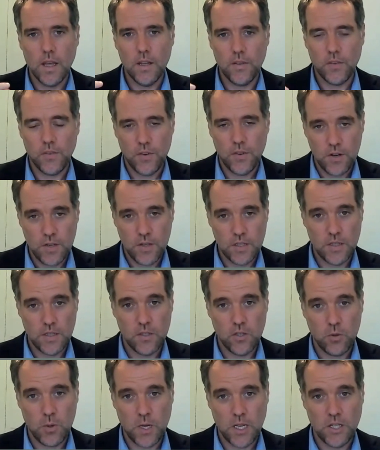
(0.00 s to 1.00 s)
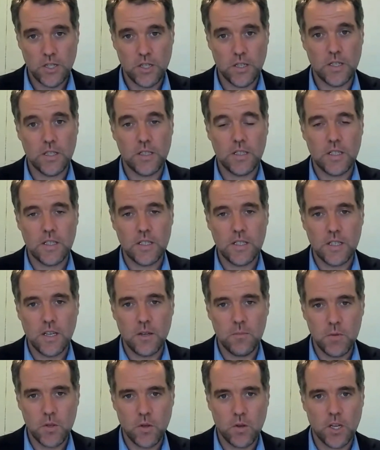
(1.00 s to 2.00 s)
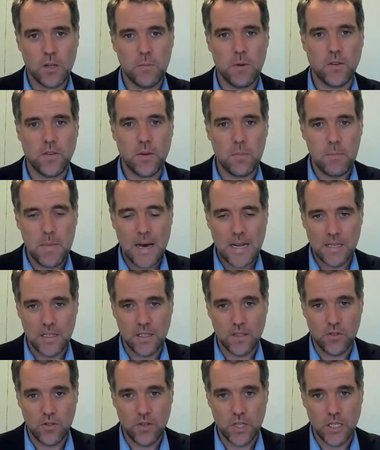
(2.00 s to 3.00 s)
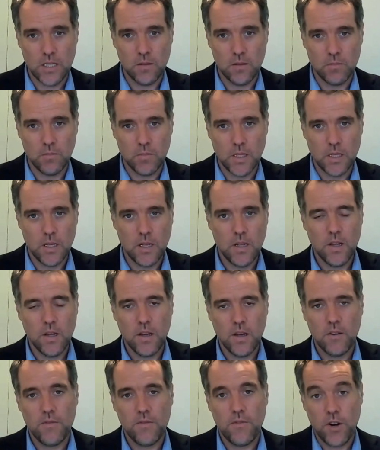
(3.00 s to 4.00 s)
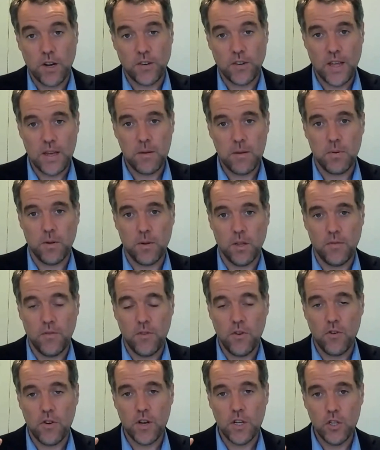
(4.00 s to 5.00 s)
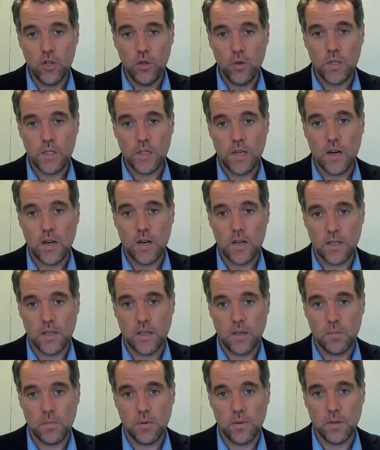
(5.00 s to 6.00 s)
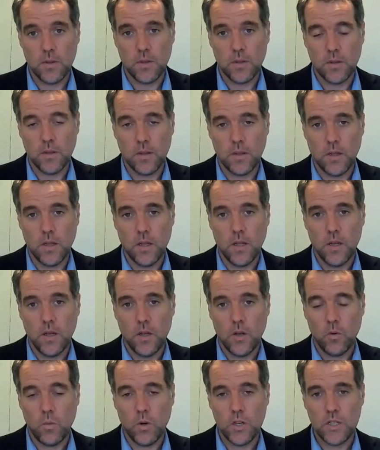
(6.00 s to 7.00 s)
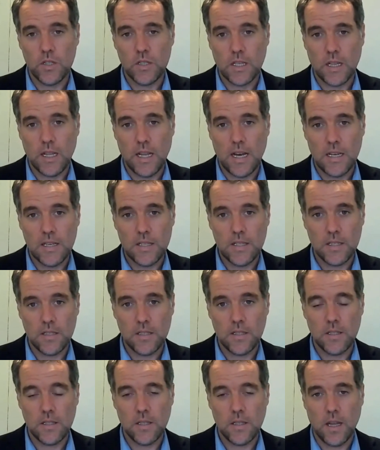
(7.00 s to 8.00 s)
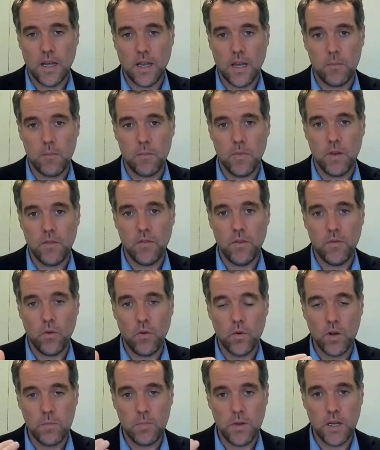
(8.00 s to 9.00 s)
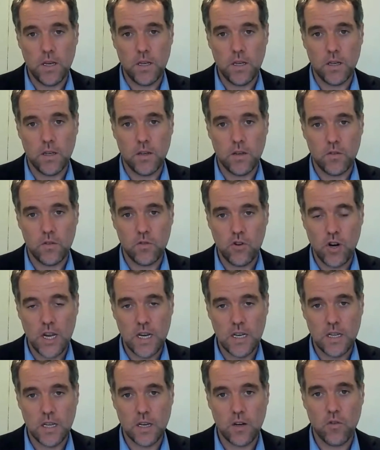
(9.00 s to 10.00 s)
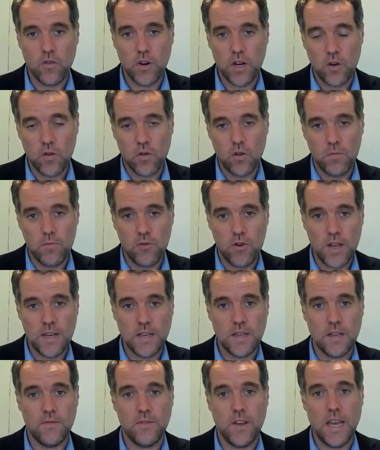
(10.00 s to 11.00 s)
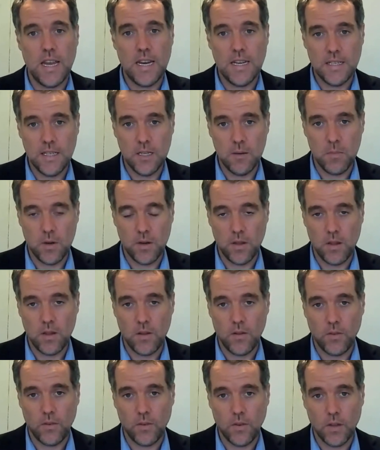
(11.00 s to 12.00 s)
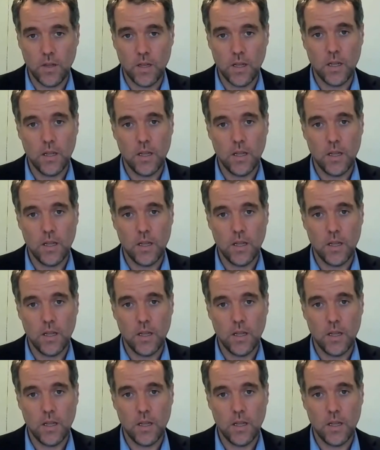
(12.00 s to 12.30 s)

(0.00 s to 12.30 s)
In certain situations, some documents are mandatory. For example, if you're a new startup, which is classed as if you've only been trading or incorporated for 18 months,